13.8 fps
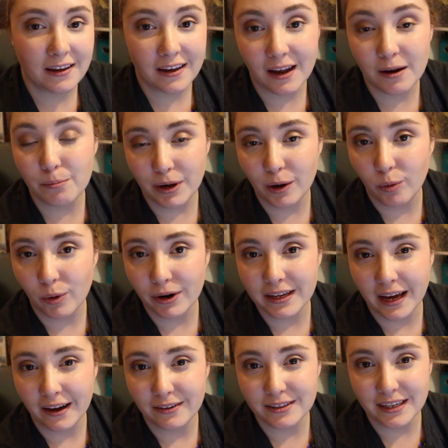get a big word
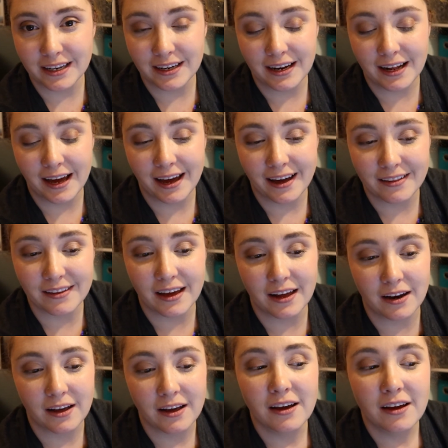count day today, and
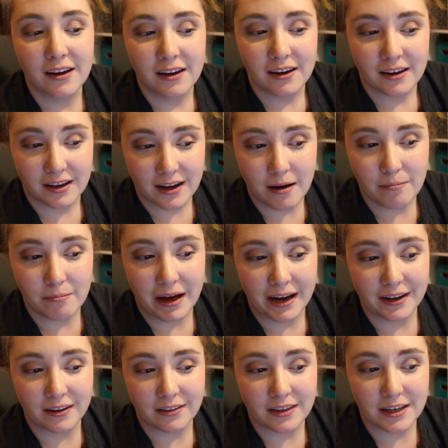then come
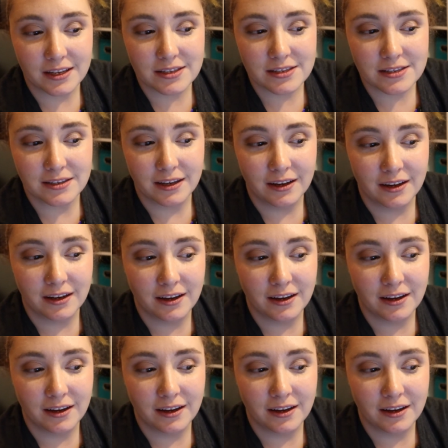back at this,